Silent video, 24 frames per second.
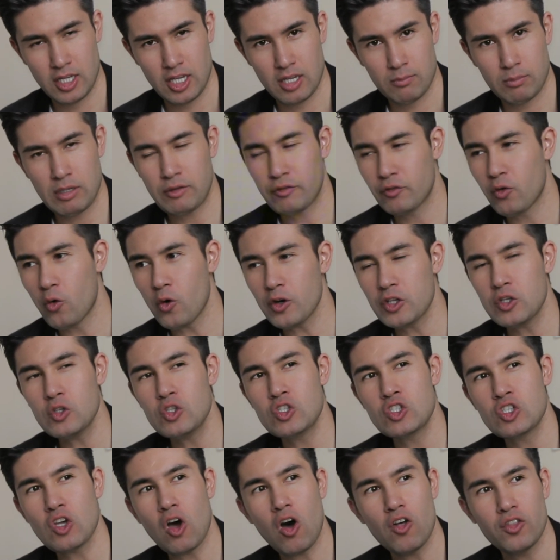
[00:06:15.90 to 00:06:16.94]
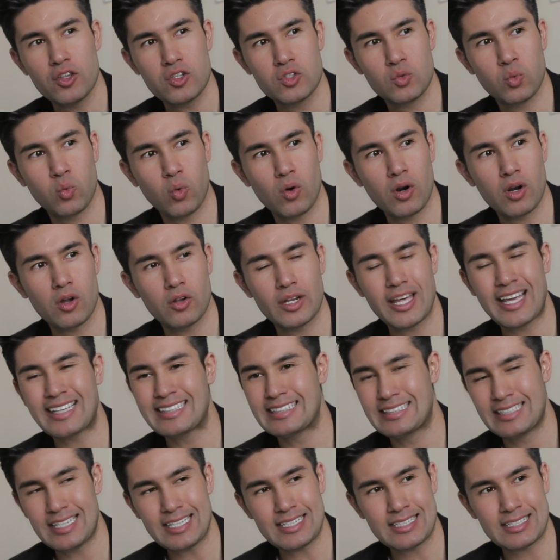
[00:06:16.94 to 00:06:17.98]
Before you saw this world
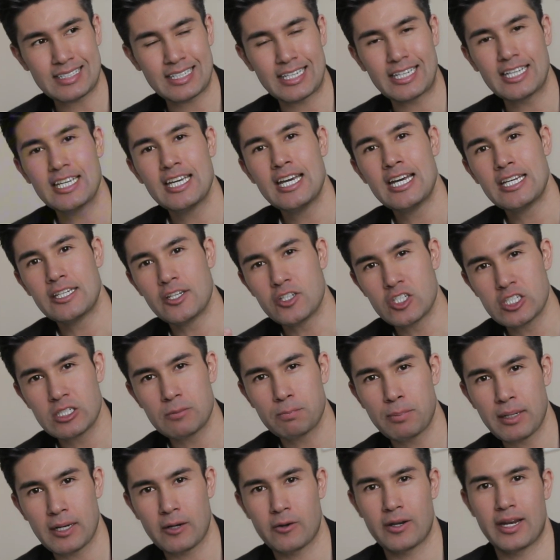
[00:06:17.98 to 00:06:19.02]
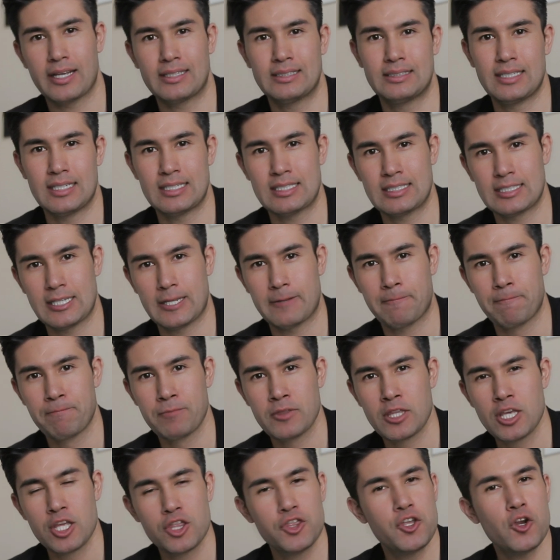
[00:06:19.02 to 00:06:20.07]
existing, the Spirit existed.
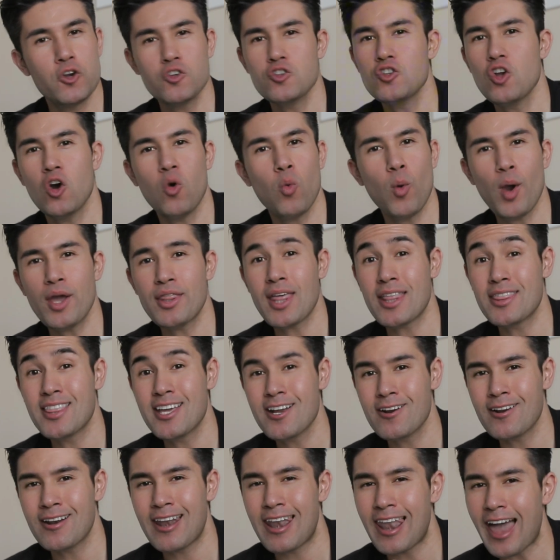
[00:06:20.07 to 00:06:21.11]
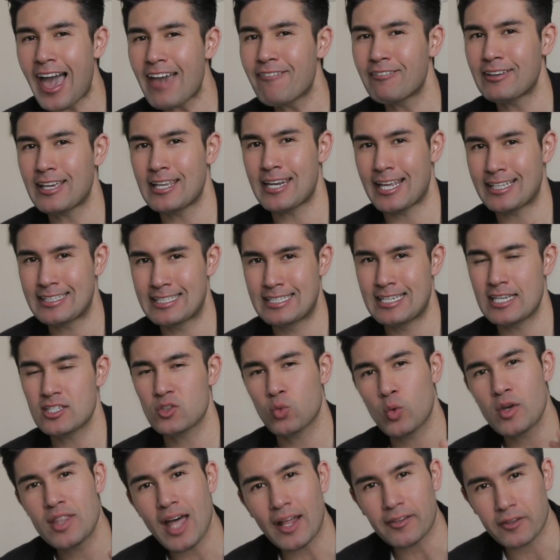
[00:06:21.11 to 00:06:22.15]
There's no way that their life can exist
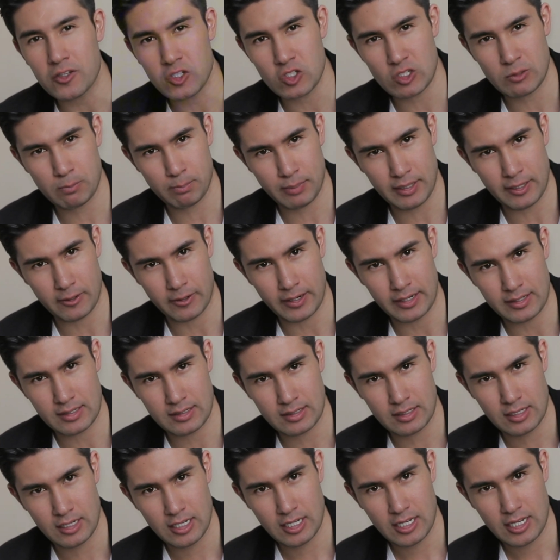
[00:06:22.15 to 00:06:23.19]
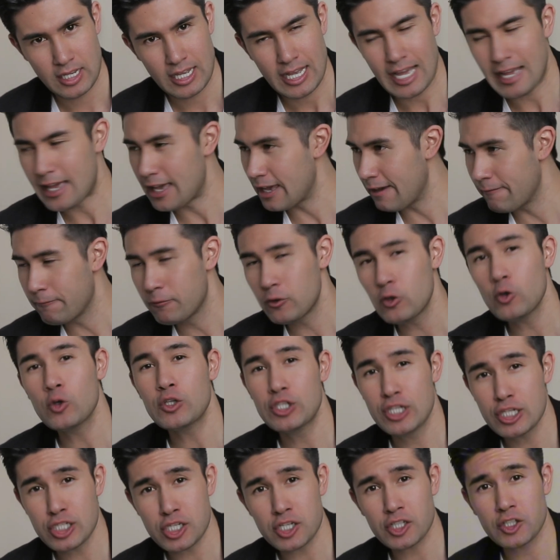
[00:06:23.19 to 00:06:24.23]
without the Spirit. If you
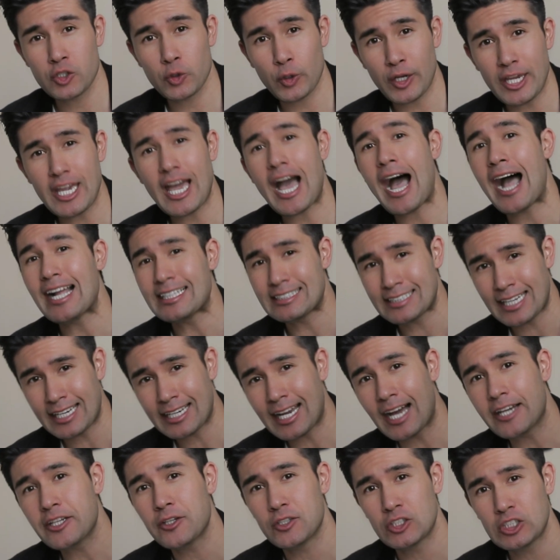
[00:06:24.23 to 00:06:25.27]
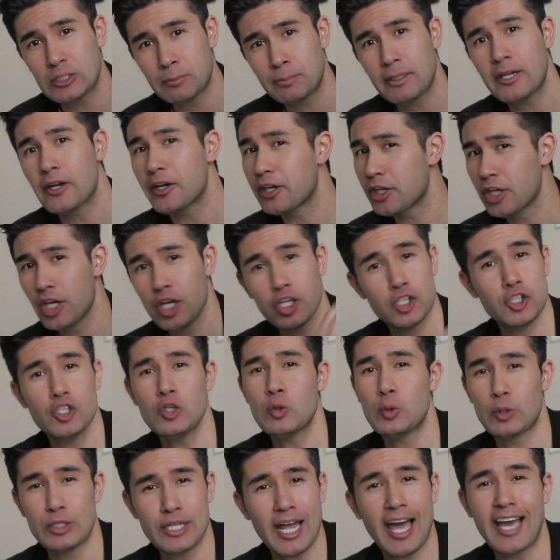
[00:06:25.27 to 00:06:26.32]
disagree, I take out your spirit, you
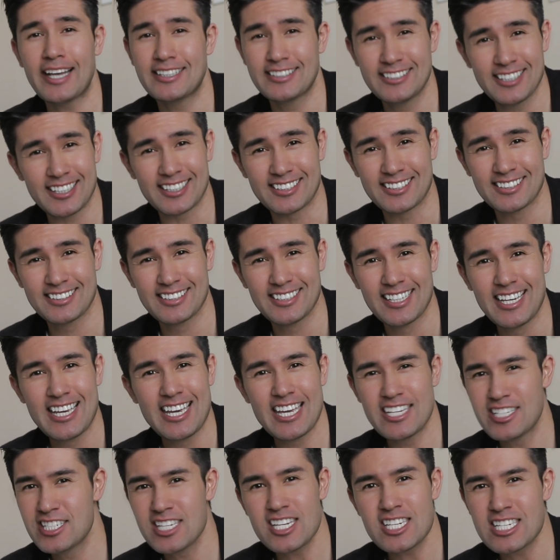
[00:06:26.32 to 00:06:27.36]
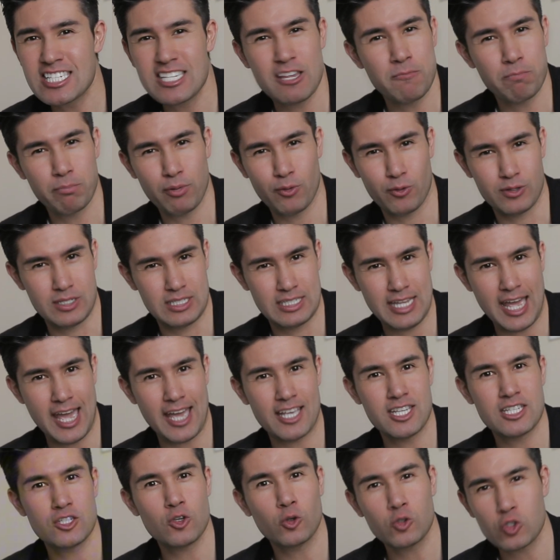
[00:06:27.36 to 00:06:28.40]
will not exist. It's just simple as that, and
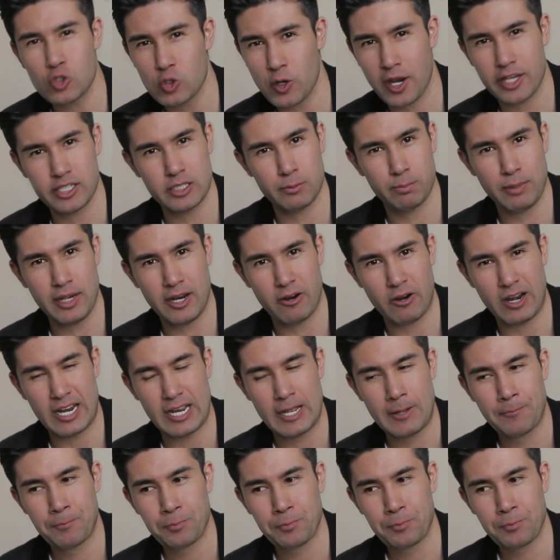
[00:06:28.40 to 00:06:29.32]
so transparent.